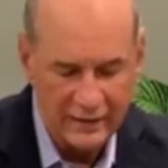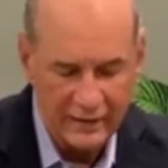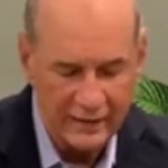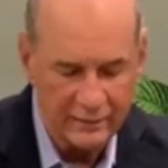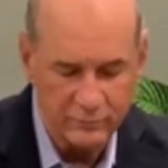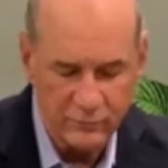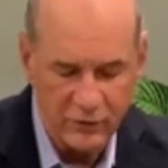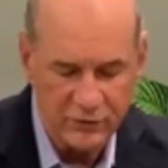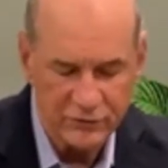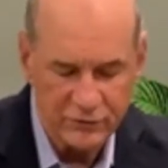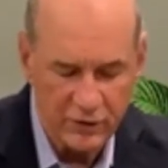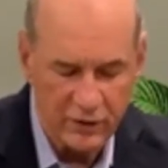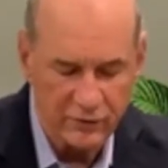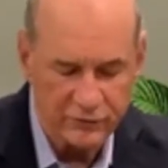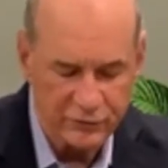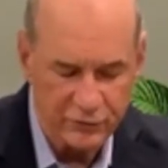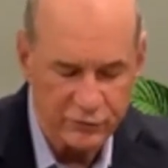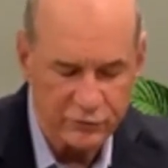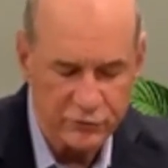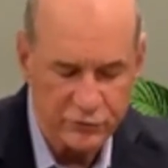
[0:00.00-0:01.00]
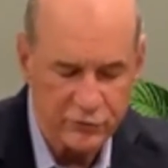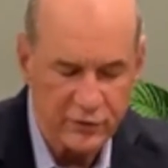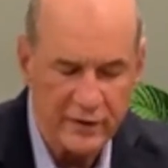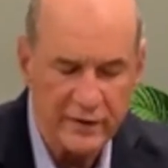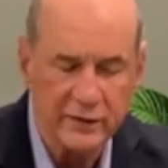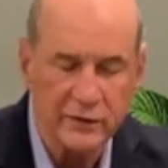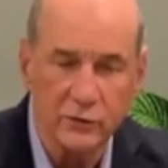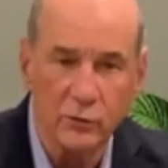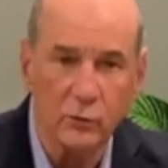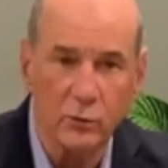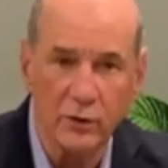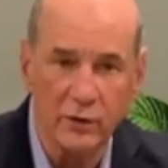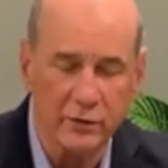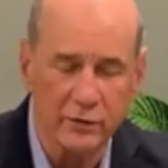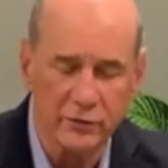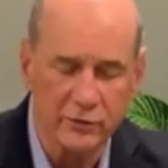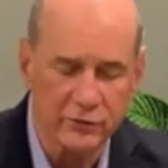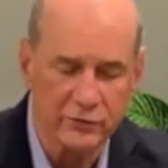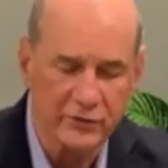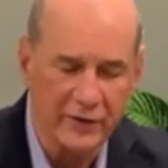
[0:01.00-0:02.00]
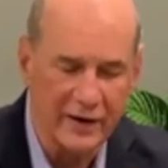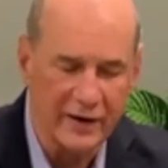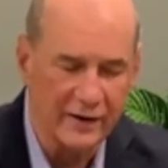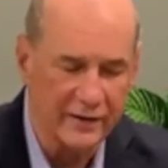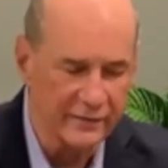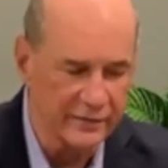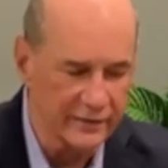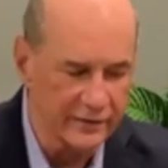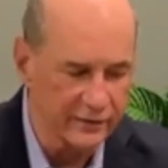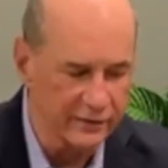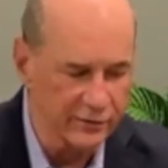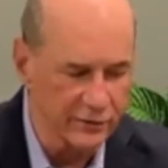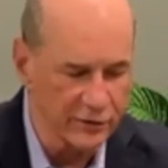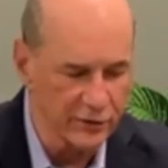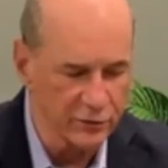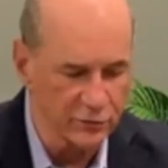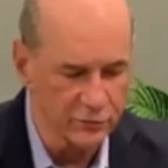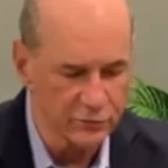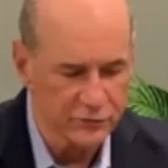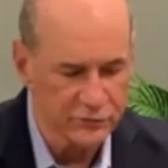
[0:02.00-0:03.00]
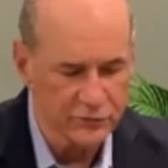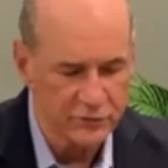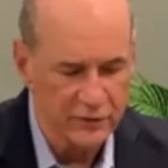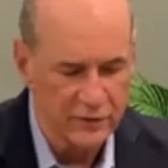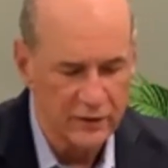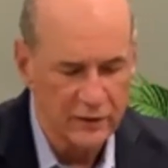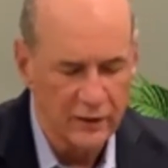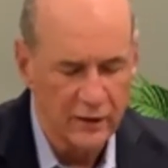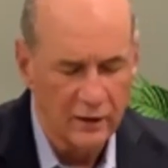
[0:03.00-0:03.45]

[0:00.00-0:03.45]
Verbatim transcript: and must also train the workers on their use.